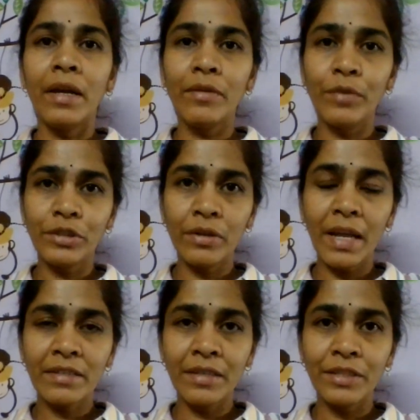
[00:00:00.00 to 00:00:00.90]
In
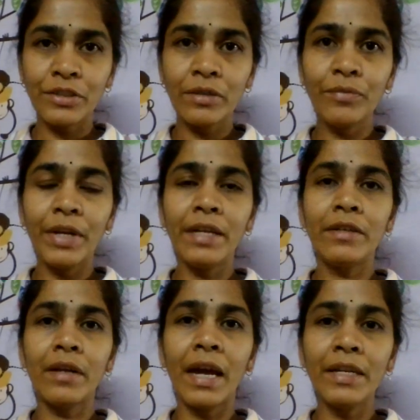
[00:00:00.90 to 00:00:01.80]
visualization,
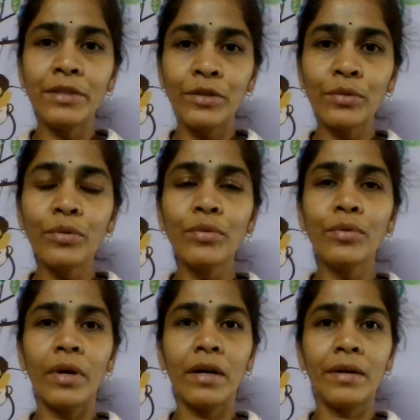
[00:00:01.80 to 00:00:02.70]
we try
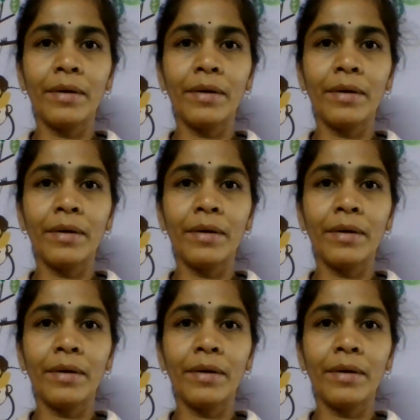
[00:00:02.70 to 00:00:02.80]
to